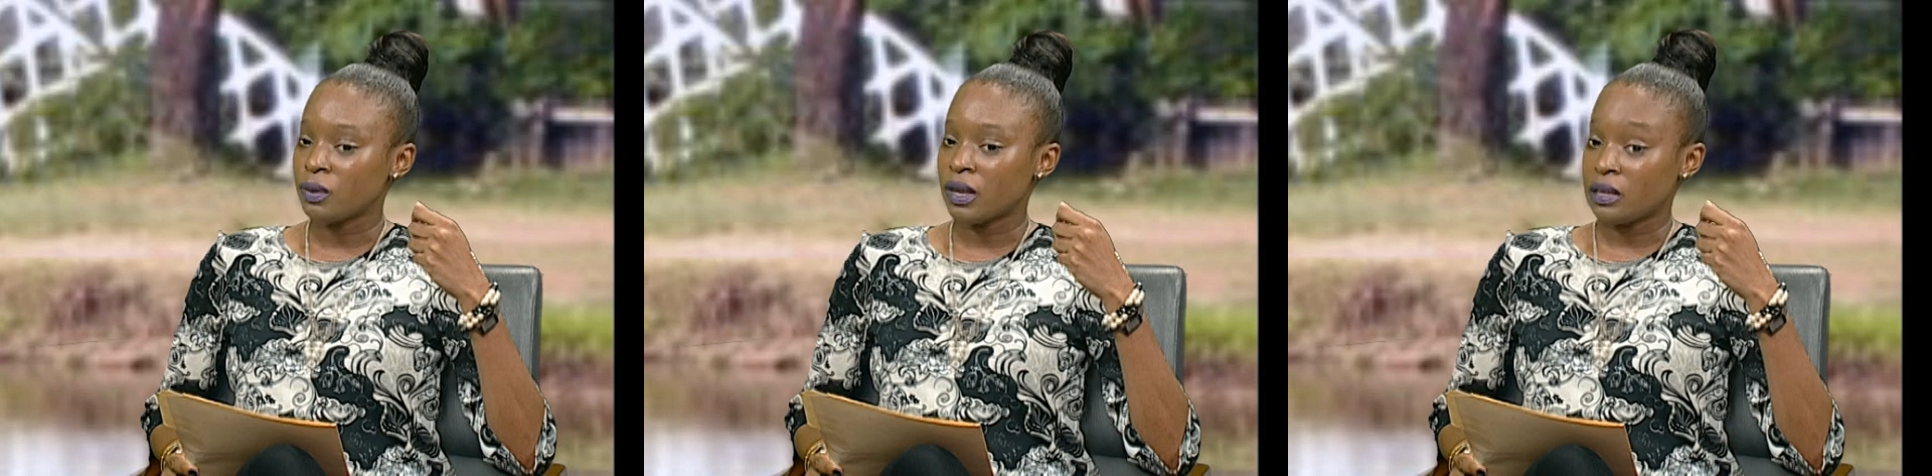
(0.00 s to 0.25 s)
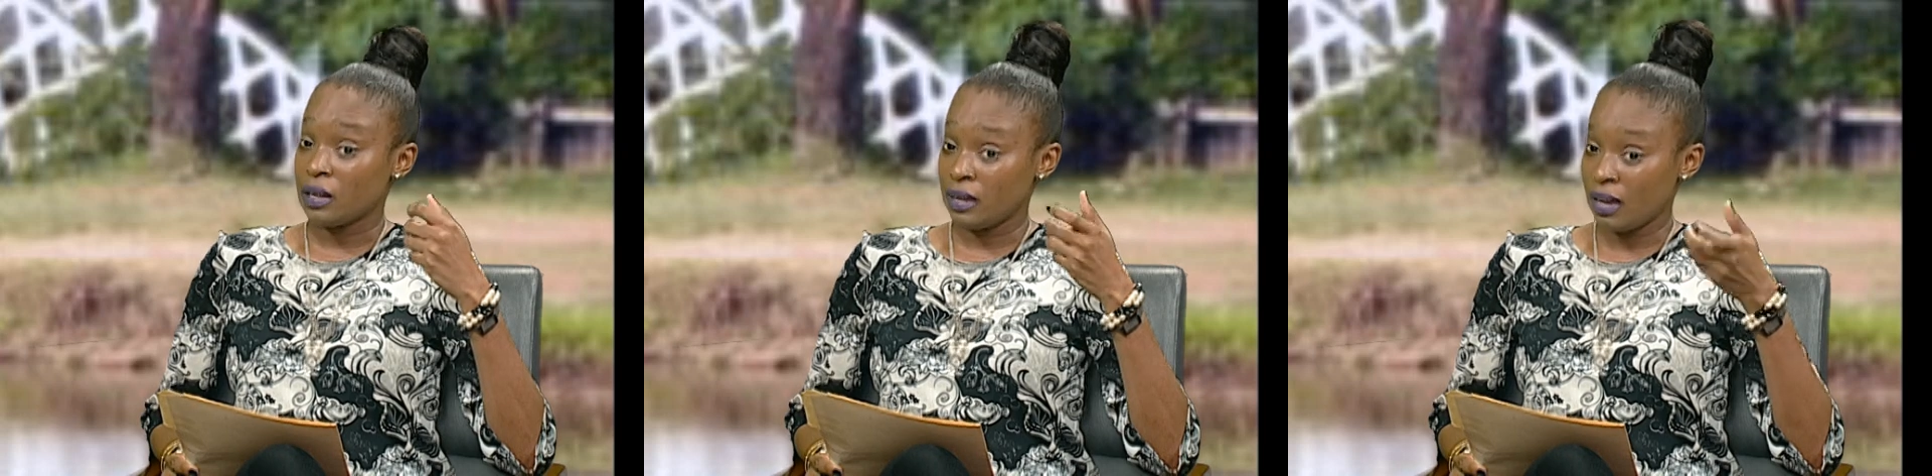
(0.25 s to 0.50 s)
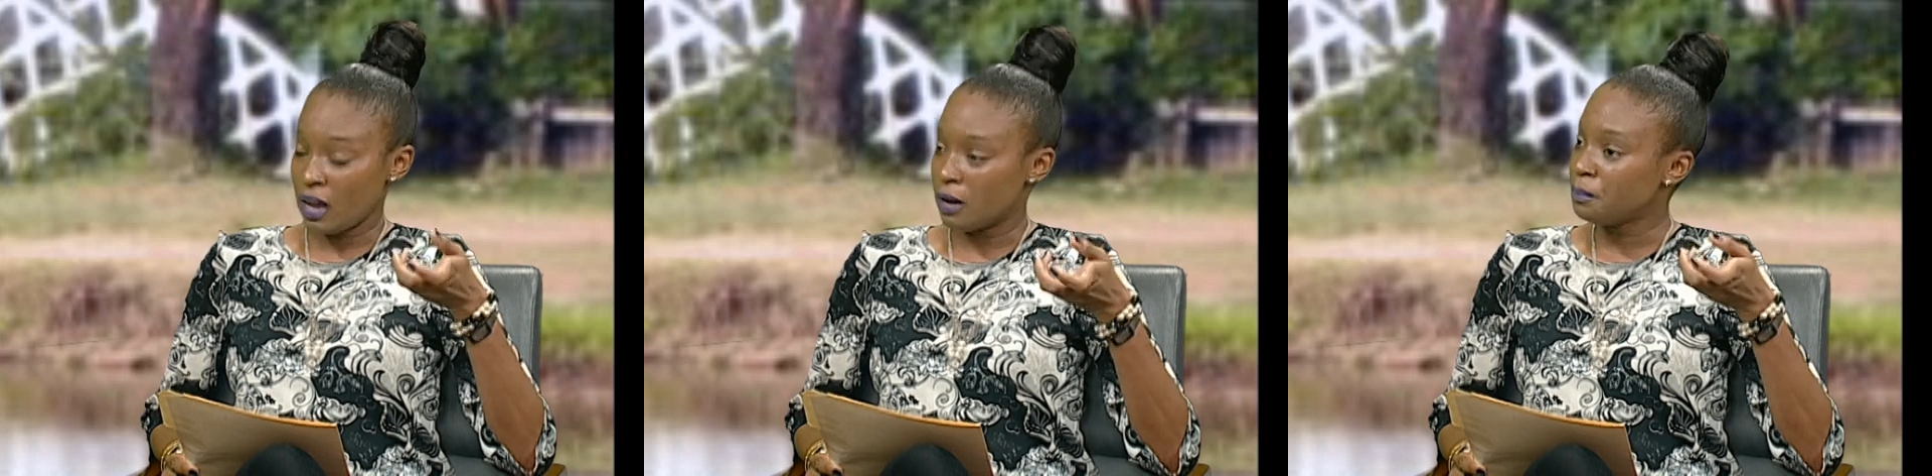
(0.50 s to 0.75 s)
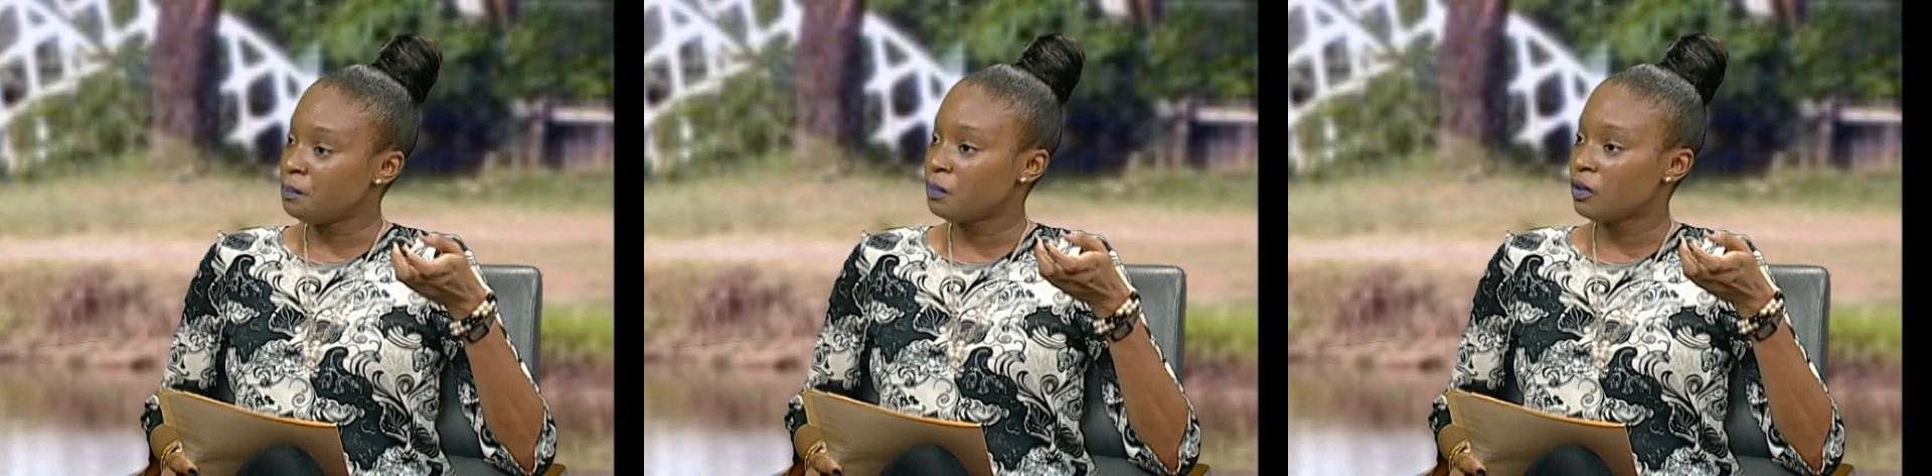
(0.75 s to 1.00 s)
that,
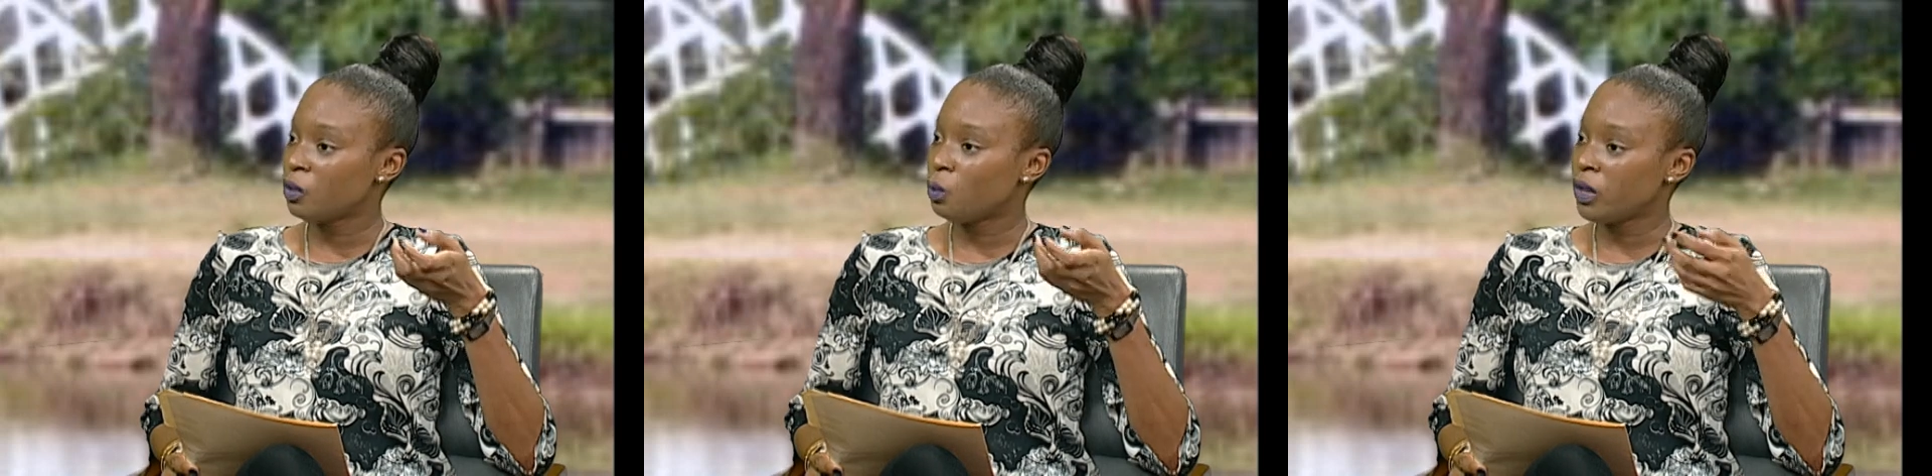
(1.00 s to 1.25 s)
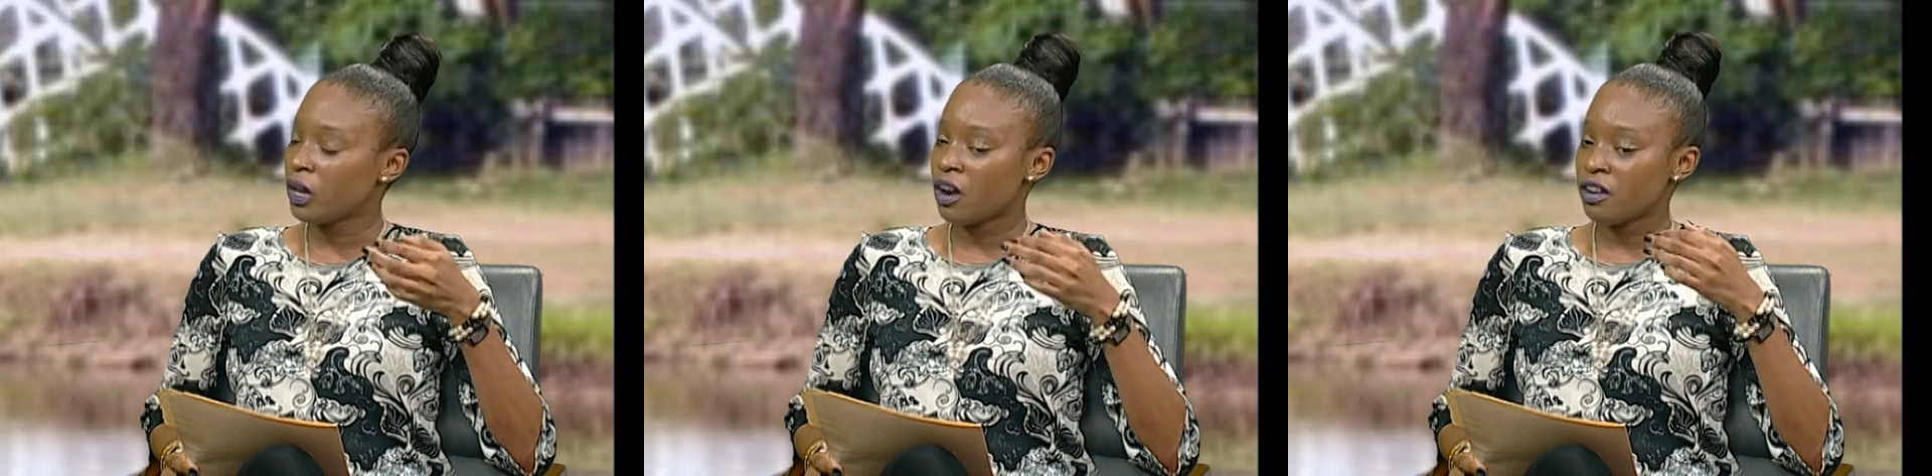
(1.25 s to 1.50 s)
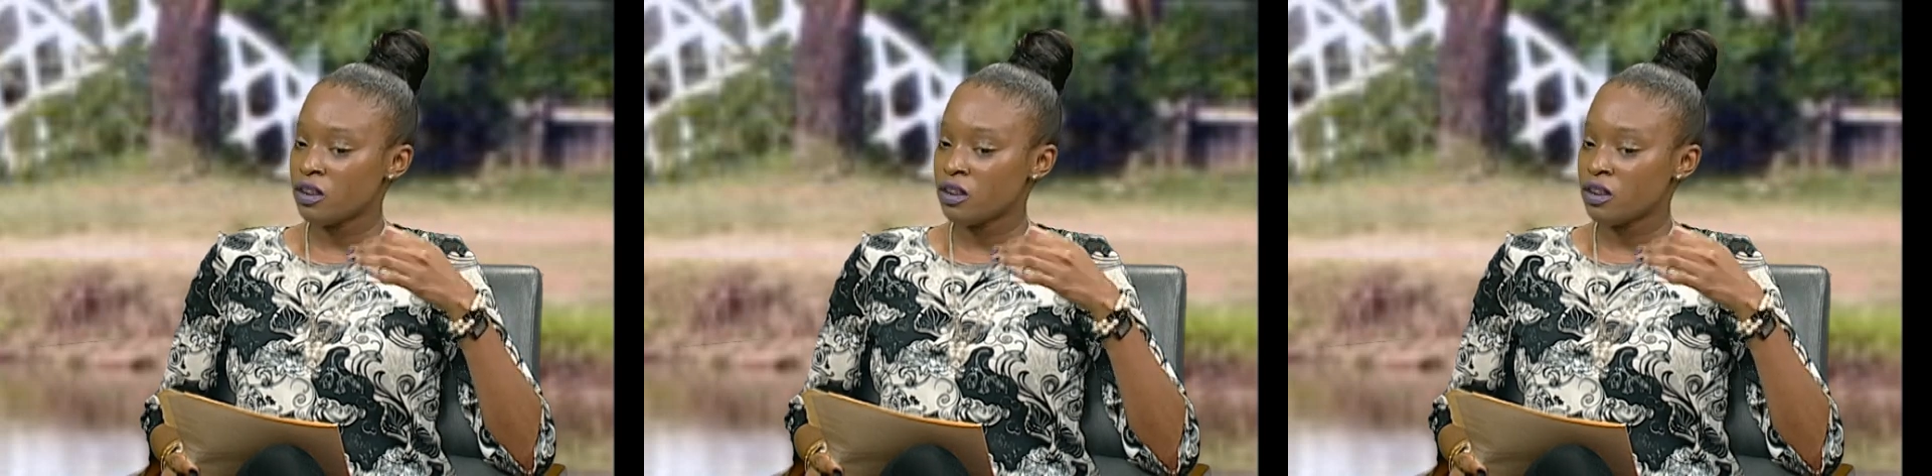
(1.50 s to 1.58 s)
again, we are